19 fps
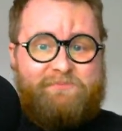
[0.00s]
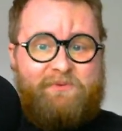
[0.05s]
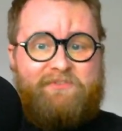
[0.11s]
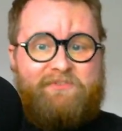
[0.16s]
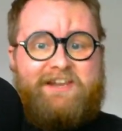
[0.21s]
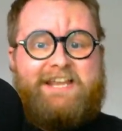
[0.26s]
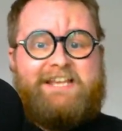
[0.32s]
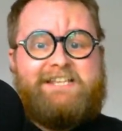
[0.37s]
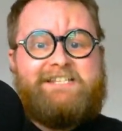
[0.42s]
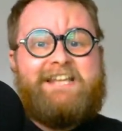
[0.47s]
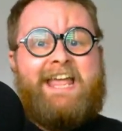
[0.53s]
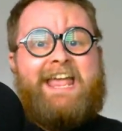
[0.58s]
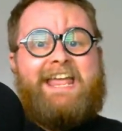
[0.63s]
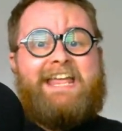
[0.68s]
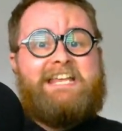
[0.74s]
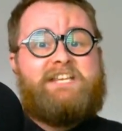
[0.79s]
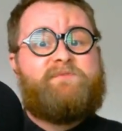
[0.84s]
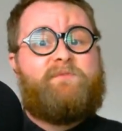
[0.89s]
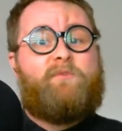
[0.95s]
on the list
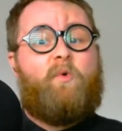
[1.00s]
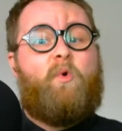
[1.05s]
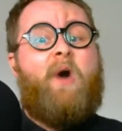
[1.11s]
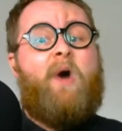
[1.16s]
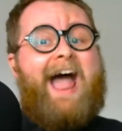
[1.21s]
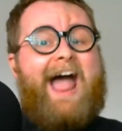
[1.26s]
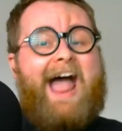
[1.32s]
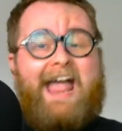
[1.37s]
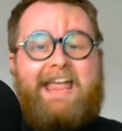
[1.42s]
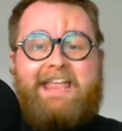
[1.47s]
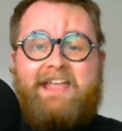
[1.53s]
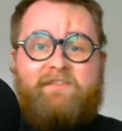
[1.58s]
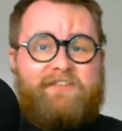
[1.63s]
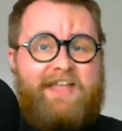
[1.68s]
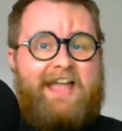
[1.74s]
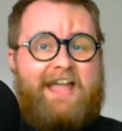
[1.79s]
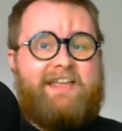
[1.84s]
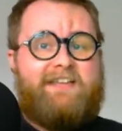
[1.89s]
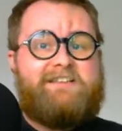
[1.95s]
is for
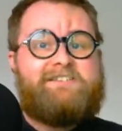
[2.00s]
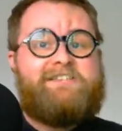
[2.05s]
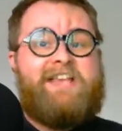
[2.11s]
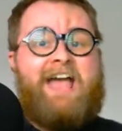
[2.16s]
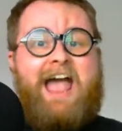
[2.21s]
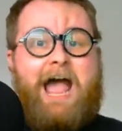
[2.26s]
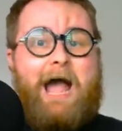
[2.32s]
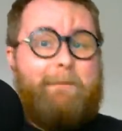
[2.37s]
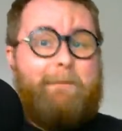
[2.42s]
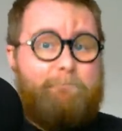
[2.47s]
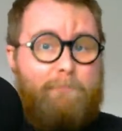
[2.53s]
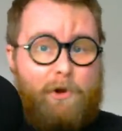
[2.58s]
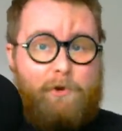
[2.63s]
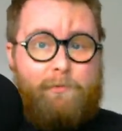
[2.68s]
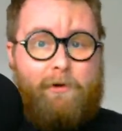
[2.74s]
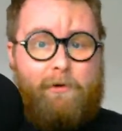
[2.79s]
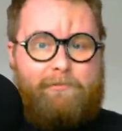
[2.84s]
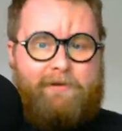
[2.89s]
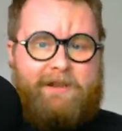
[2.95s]
AFKers and
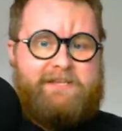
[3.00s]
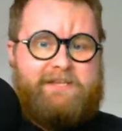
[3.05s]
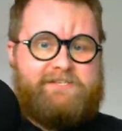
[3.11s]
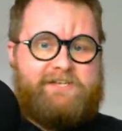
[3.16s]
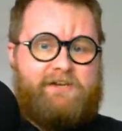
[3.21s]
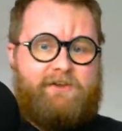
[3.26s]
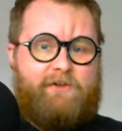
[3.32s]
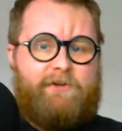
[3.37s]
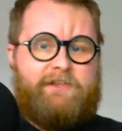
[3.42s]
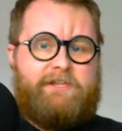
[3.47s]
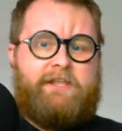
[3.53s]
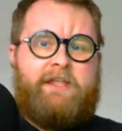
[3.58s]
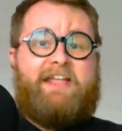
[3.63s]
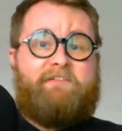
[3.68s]
mobile players alike.